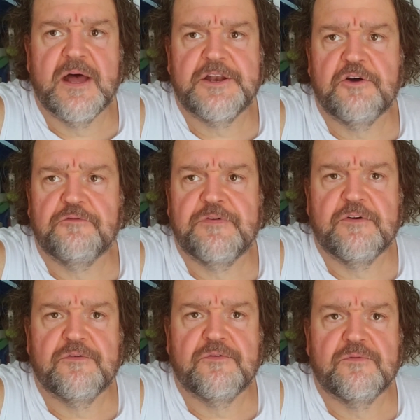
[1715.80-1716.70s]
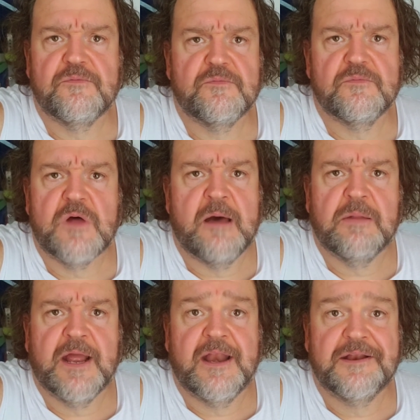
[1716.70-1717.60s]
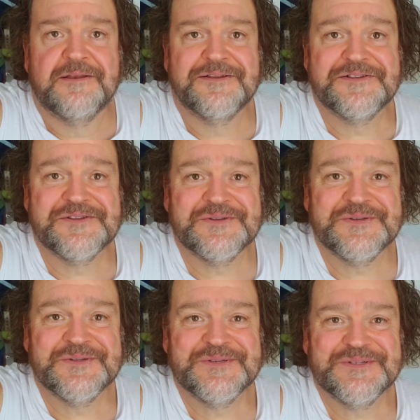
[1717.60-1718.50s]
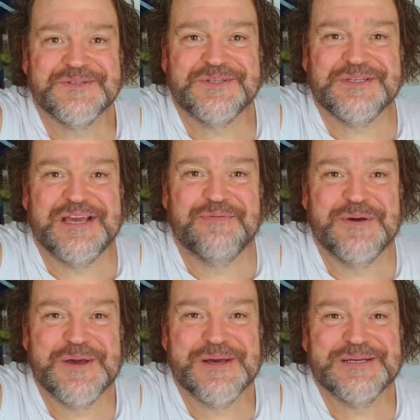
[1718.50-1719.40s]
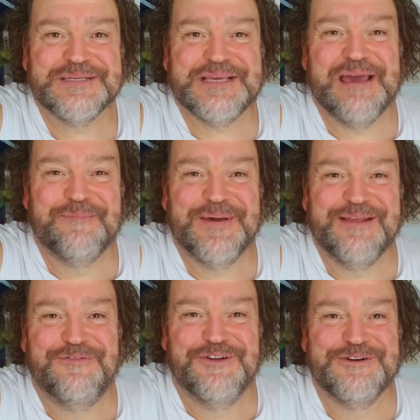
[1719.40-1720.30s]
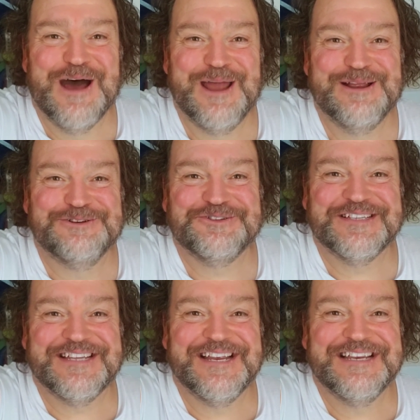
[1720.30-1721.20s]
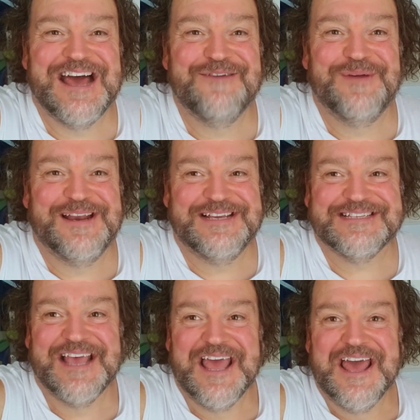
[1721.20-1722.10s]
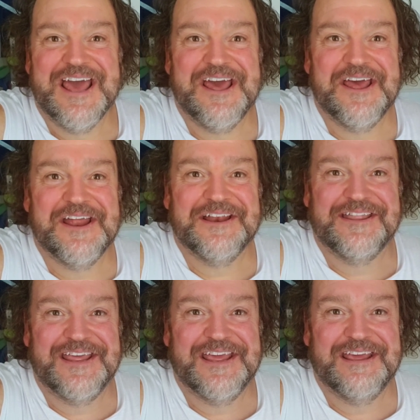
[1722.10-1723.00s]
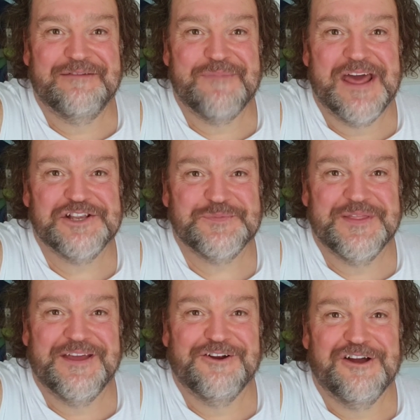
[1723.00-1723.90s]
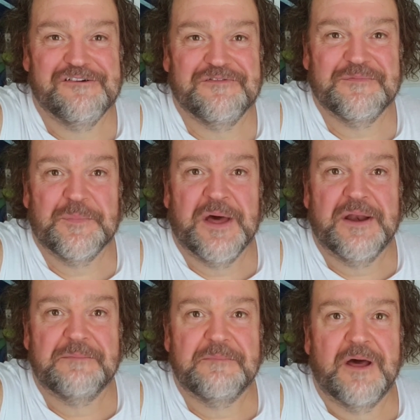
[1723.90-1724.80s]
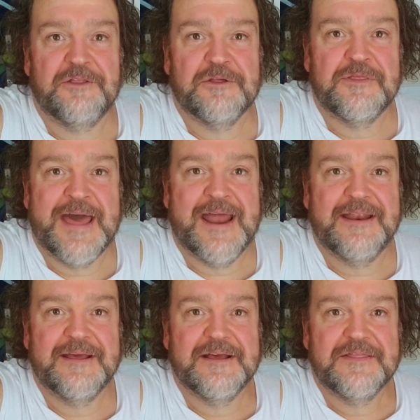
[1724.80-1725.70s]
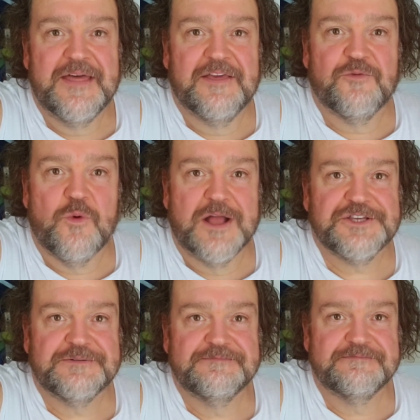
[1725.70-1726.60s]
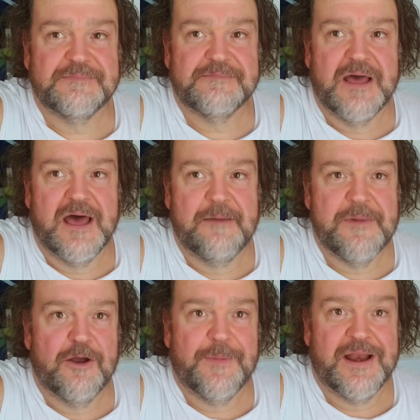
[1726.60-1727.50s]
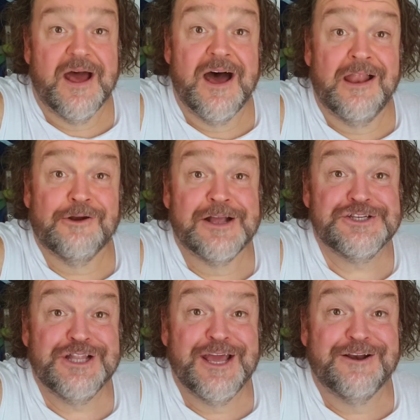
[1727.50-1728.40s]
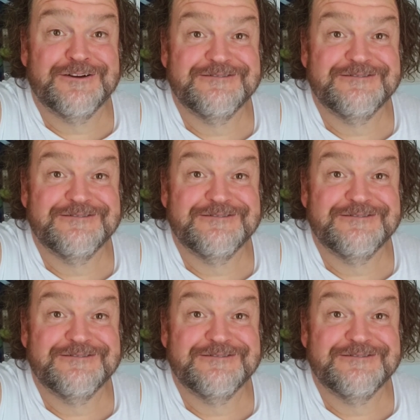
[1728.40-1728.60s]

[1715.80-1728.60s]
Don't feel obligated. Skip it if you're not interested in diabetes and the management thereof. But other than that, thanks for watching. I may or may not holler at you later.